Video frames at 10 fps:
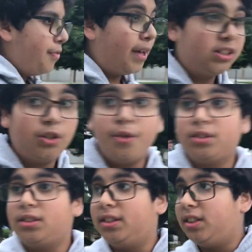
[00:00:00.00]
thanks to
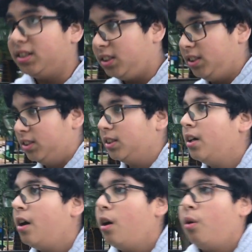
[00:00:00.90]
this disease.
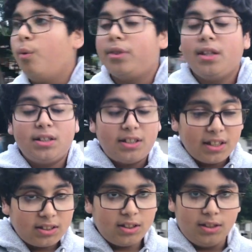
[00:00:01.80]
With the
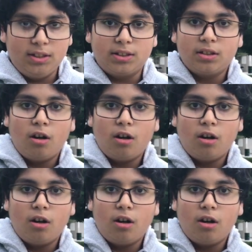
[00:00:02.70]
disease,